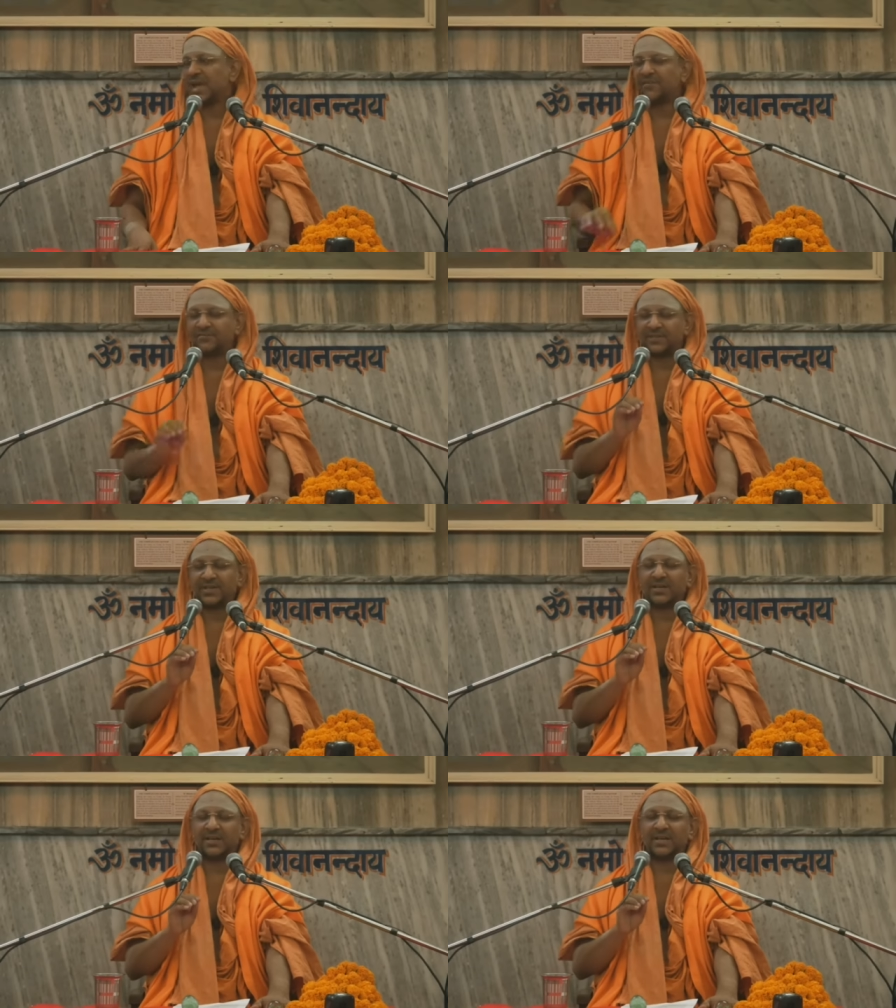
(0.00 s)

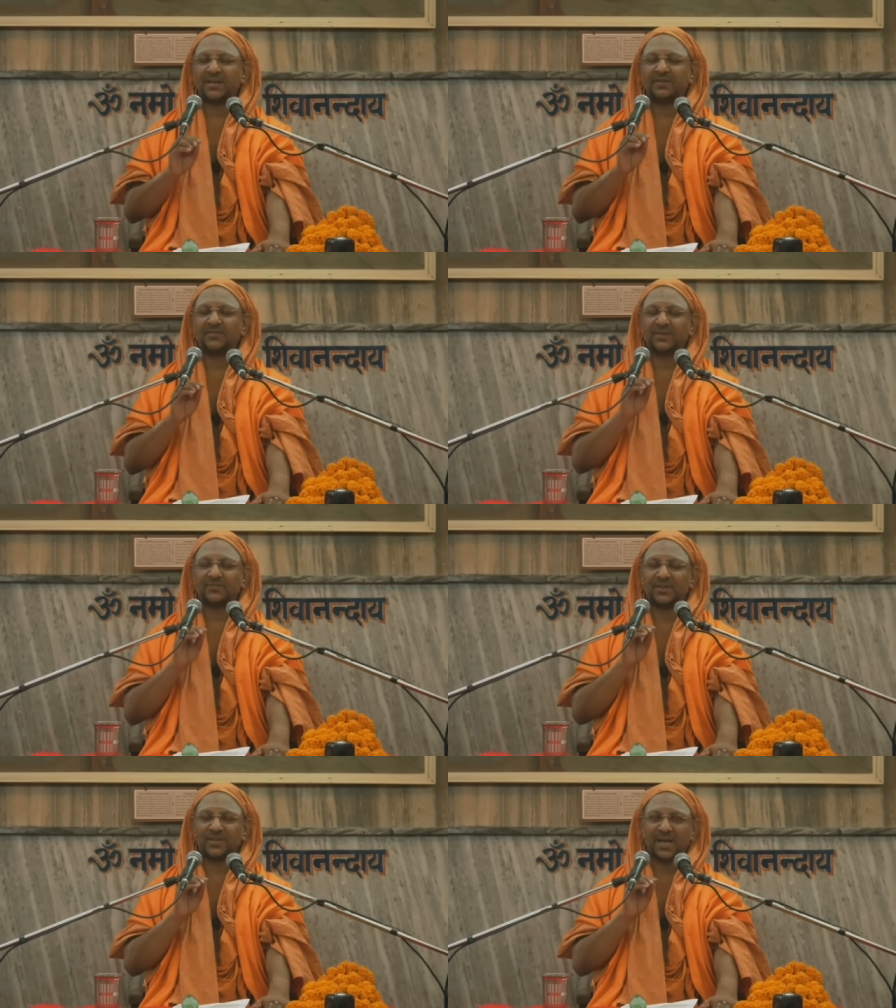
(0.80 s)
Every day
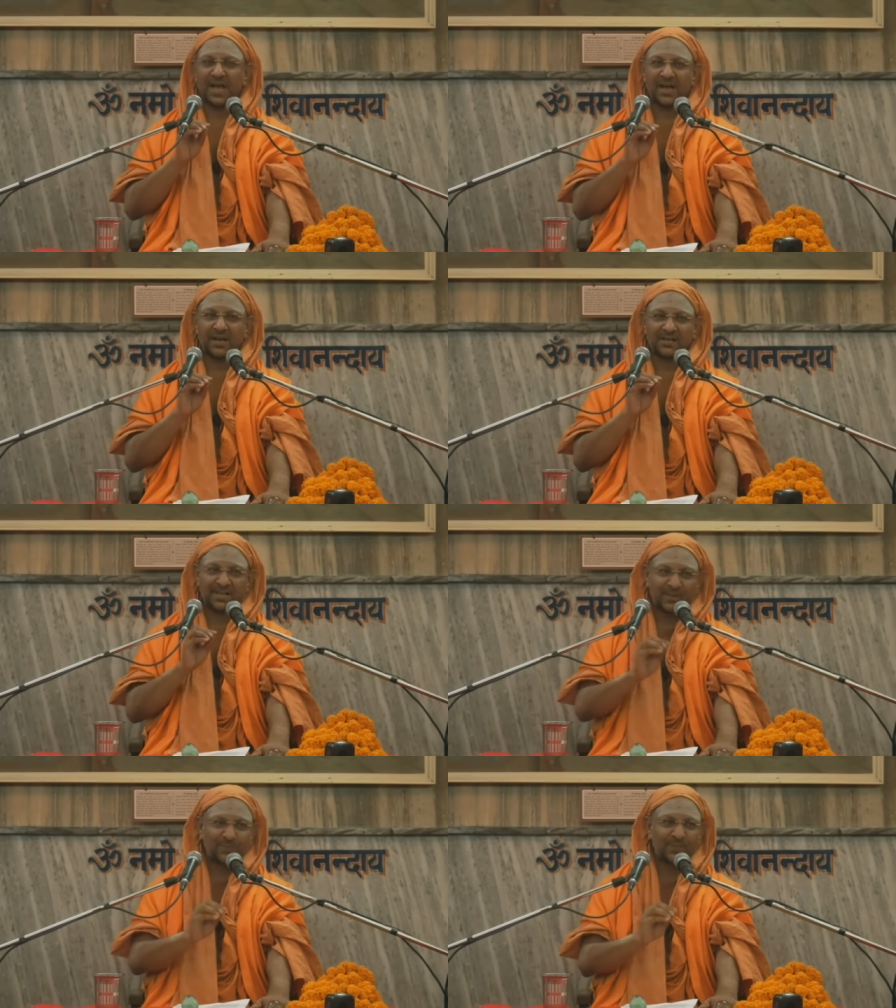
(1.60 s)
when we have
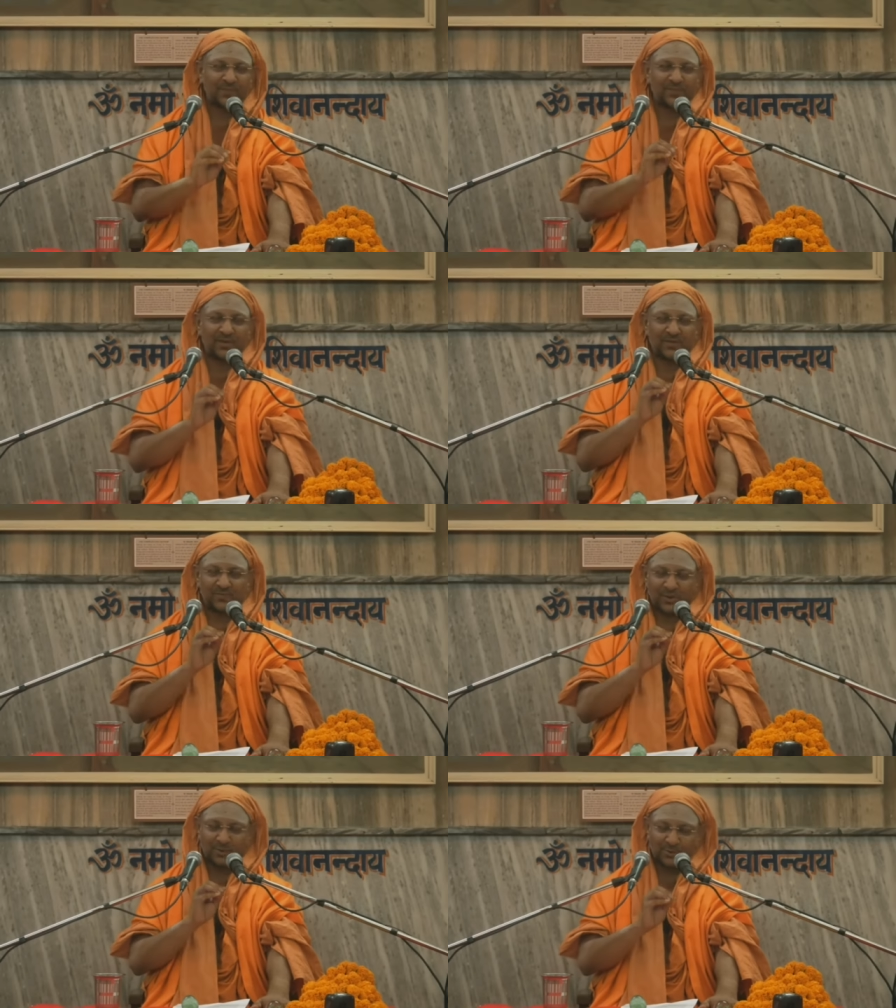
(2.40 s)
deep when
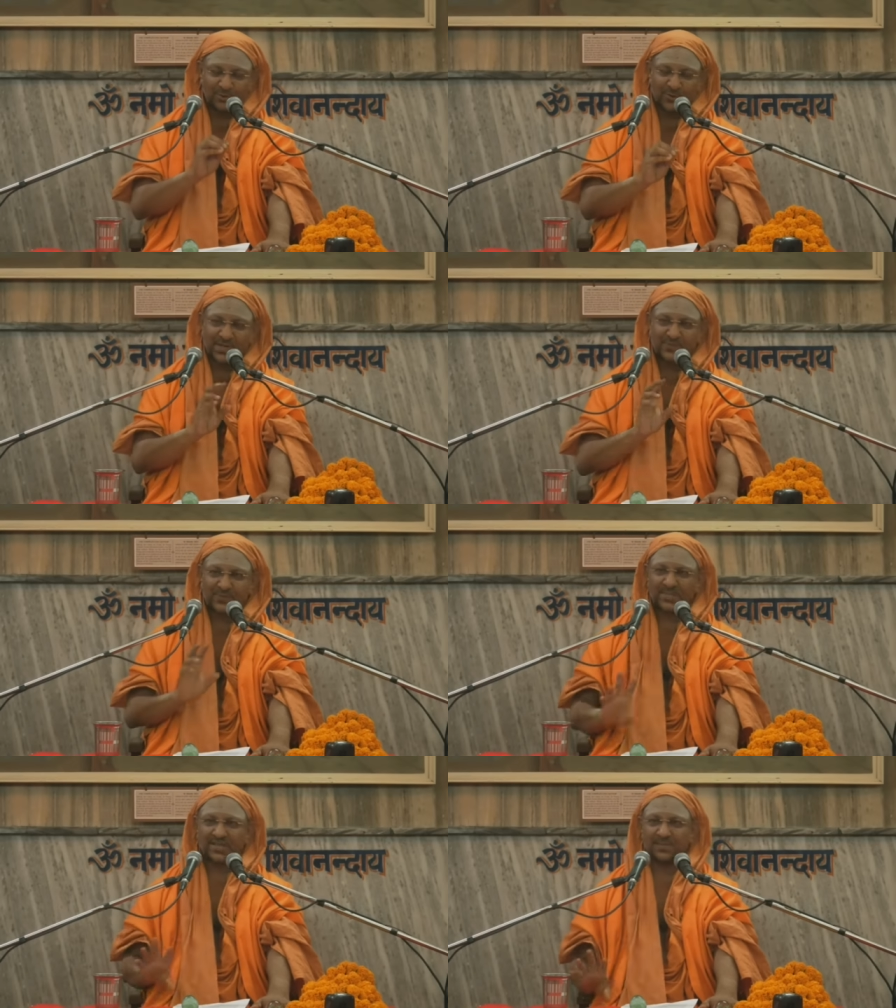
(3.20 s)
we go to deep
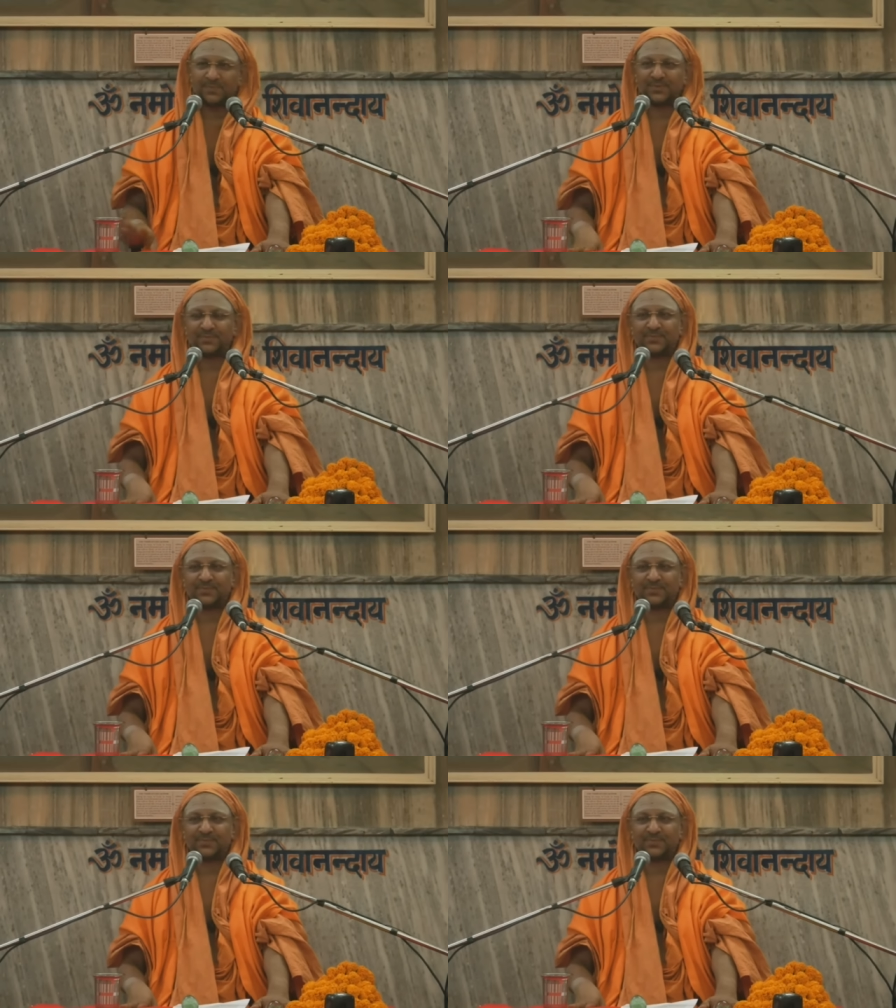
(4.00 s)
sleep,